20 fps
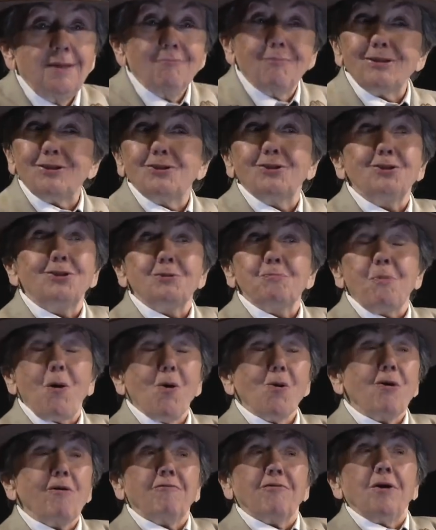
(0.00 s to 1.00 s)
But she
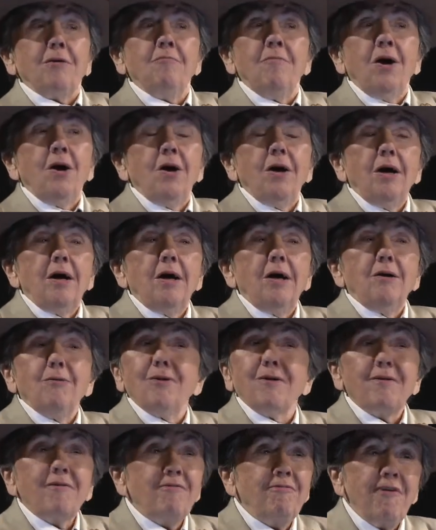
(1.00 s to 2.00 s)
spoke of him
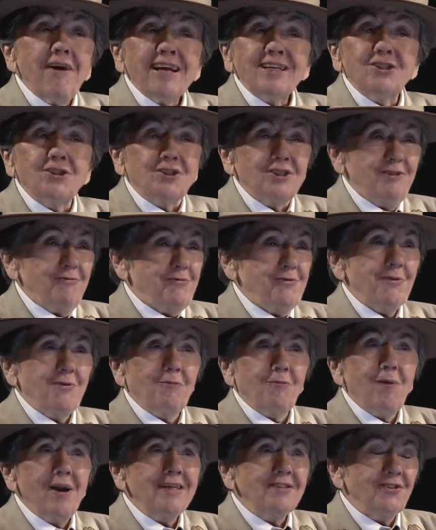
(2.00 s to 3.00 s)
with affection for the
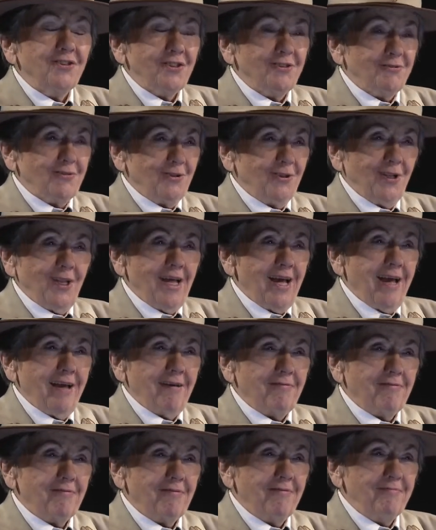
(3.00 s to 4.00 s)
rest of her
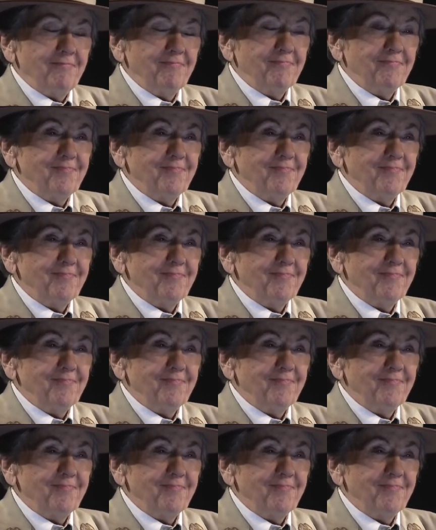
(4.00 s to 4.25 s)
life.